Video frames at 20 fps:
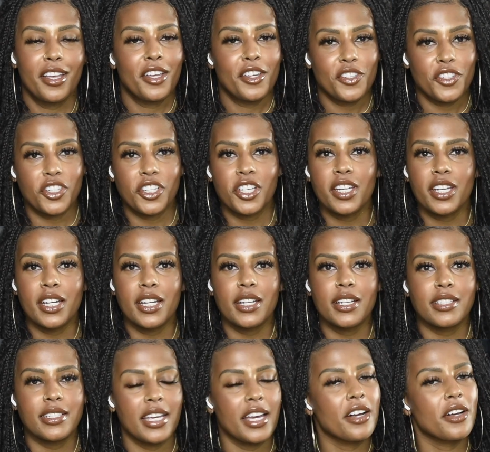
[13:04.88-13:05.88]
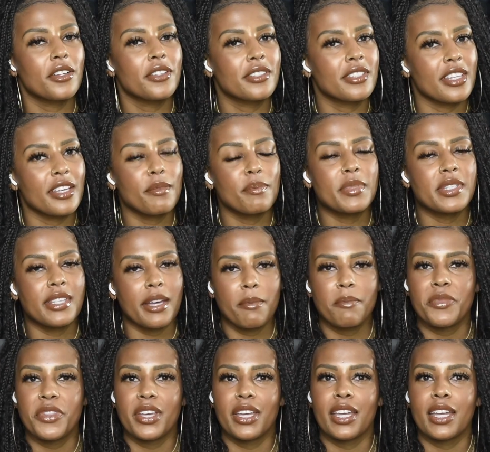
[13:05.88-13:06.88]
She tells them
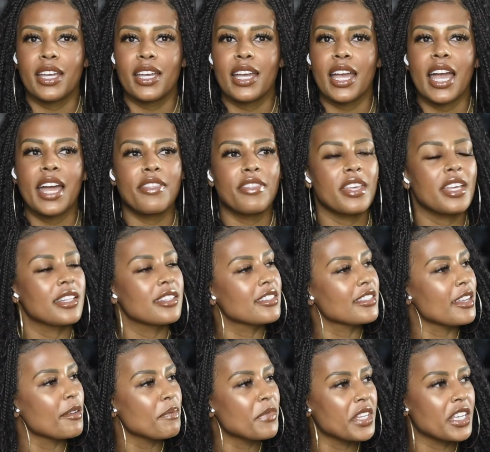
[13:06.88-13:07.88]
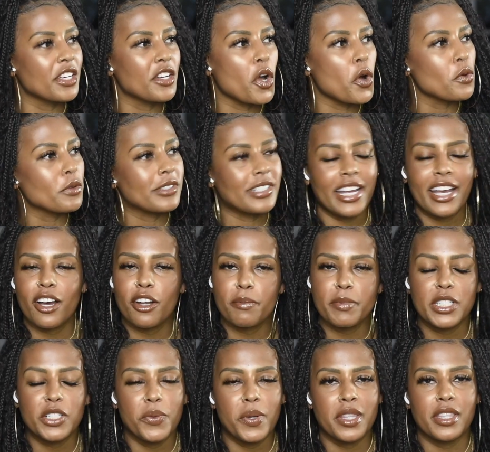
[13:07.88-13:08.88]
something and then something goes down
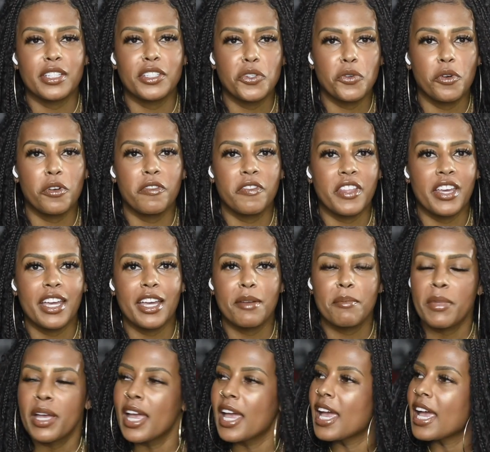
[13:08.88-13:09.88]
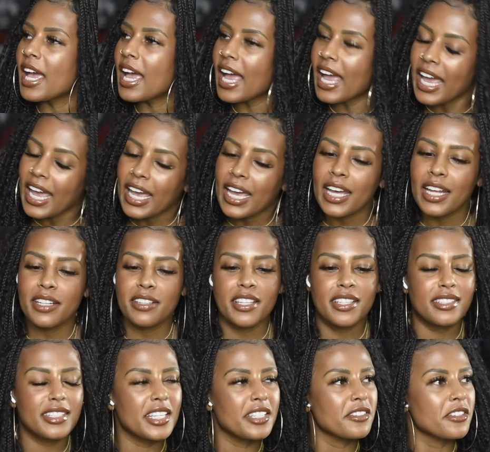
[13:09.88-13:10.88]
between the two of them. And the
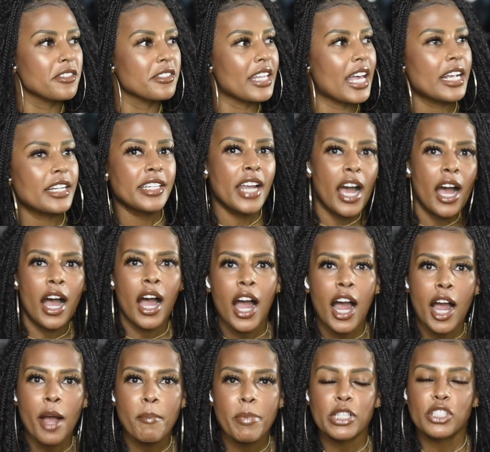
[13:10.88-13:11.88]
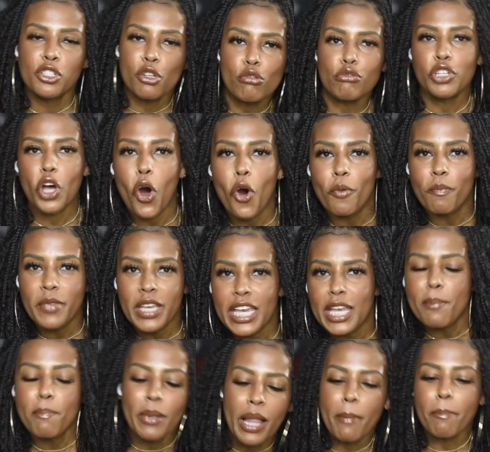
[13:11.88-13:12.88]
sister's like, nah, but you told
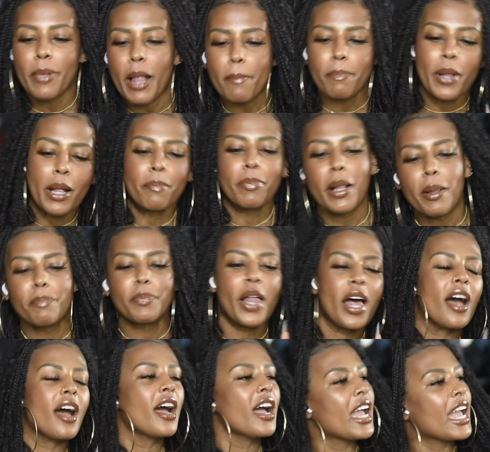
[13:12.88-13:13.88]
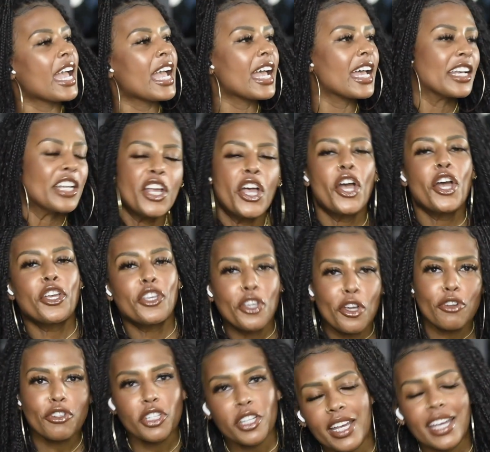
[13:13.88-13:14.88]
me blah, blah, blah, blah, blah. And
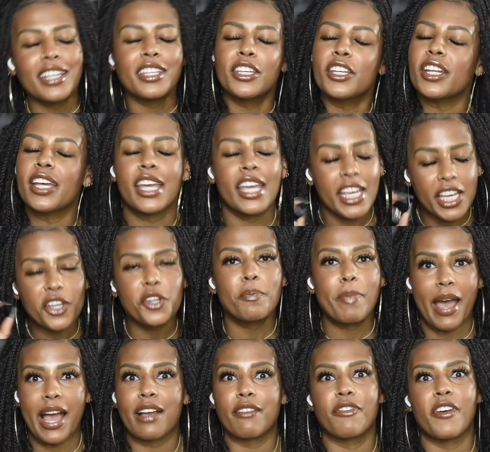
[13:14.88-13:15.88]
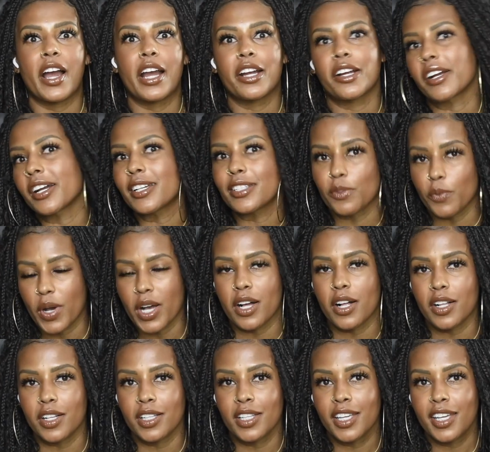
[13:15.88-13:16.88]
it could backfire as
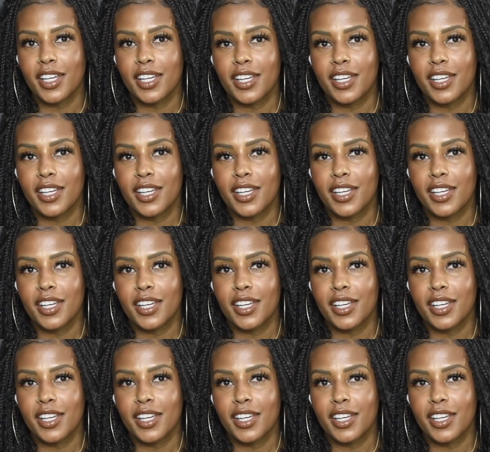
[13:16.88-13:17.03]
well.